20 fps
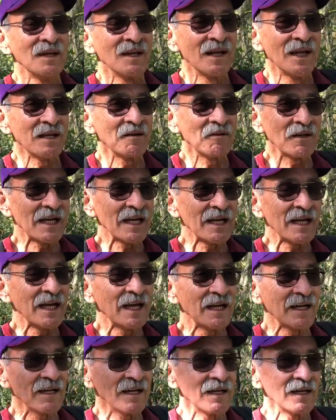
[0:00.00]
Like when I
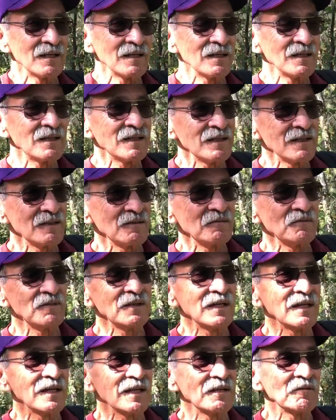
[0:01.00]
had a
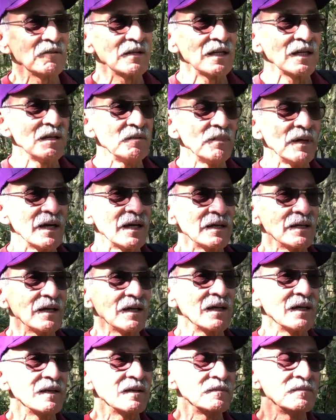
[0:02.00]
really
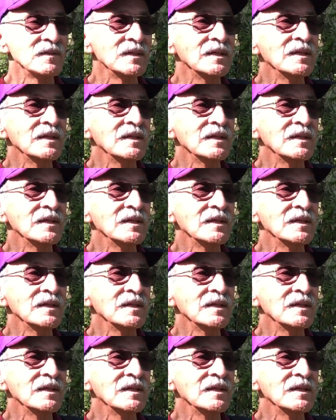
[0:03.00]
bad